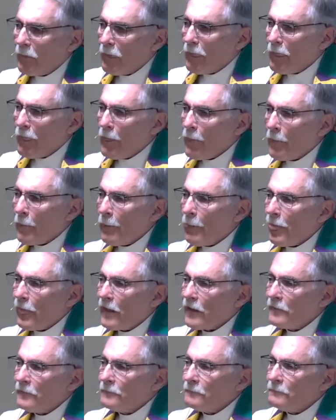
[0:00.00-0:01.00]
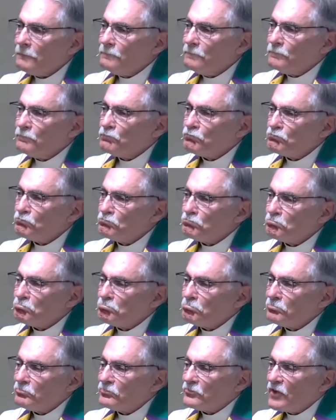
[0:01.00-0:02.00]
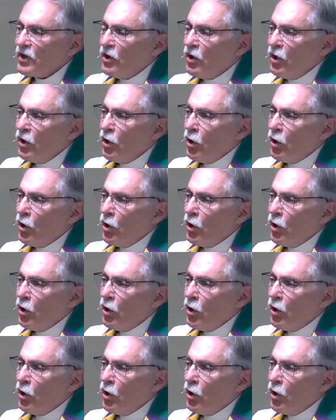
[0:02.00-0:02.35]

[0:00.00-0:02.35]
[no speech]